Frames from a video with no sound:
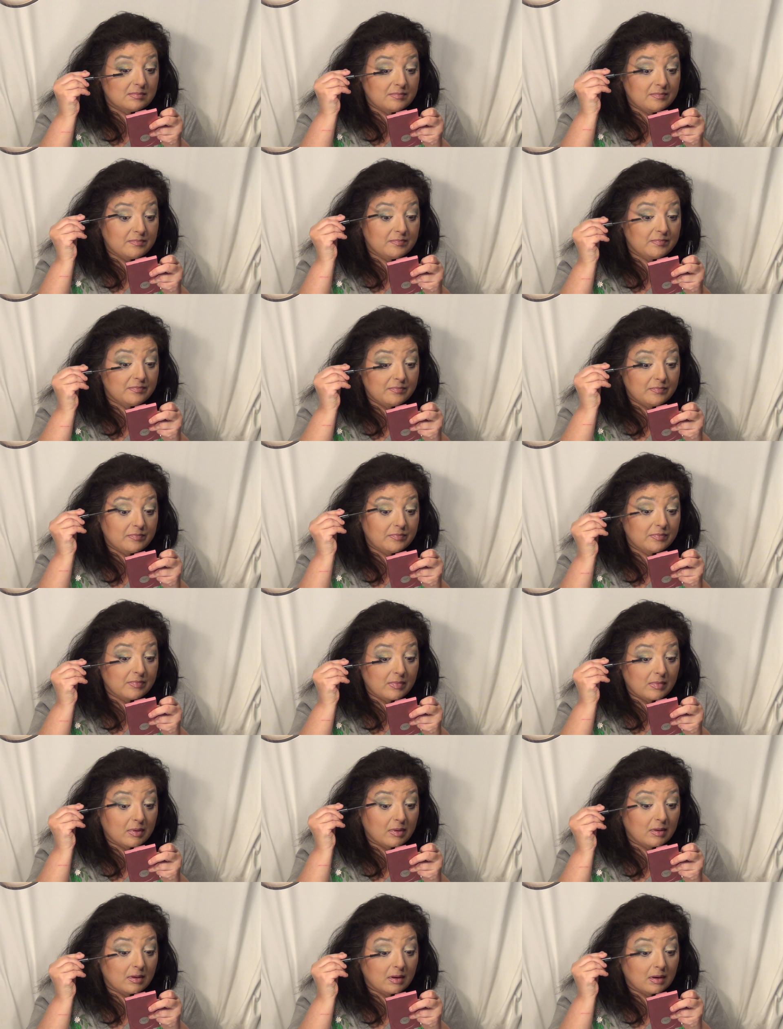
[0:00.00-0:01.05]

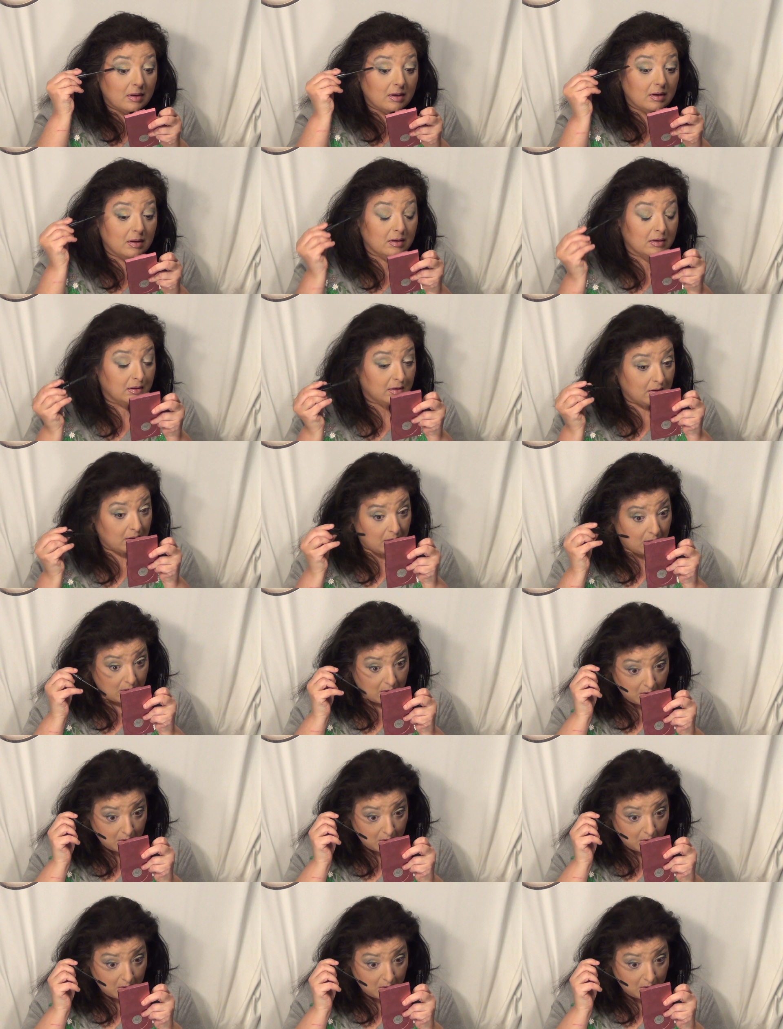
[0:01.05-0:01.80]
(no one is talking)